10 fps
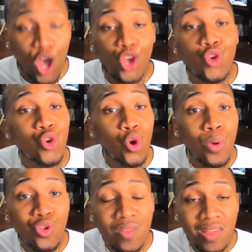You knew
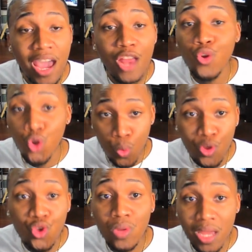what you said, you knew
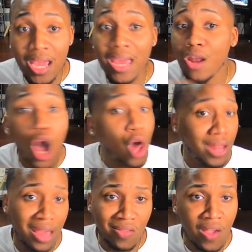what you did, and all of
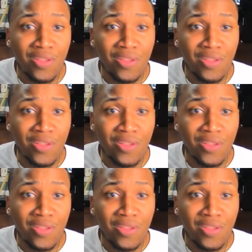that stuff.